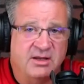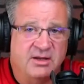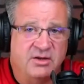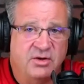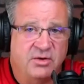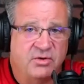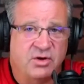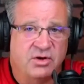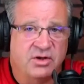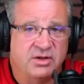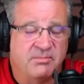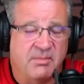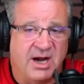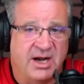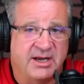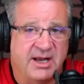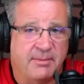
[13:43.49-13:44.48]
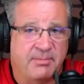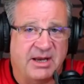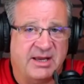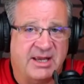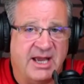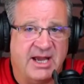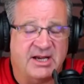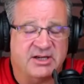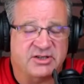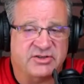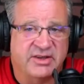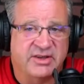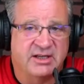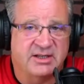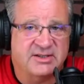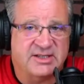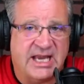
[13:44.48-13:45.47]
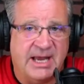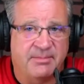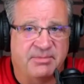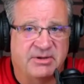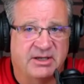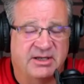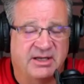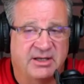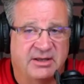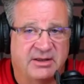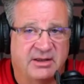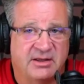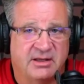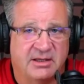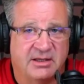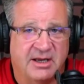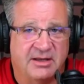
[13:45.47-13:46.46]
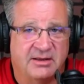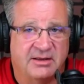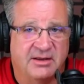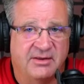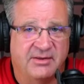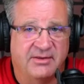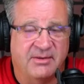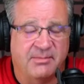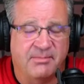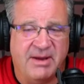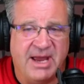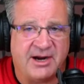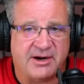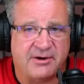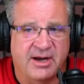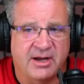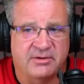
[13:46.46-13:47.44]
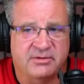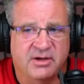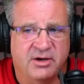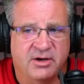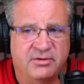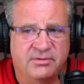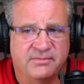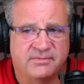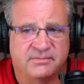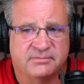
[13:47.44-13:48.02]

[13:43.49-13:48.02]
you could mine Epic Cash, that it's happening in the background, no?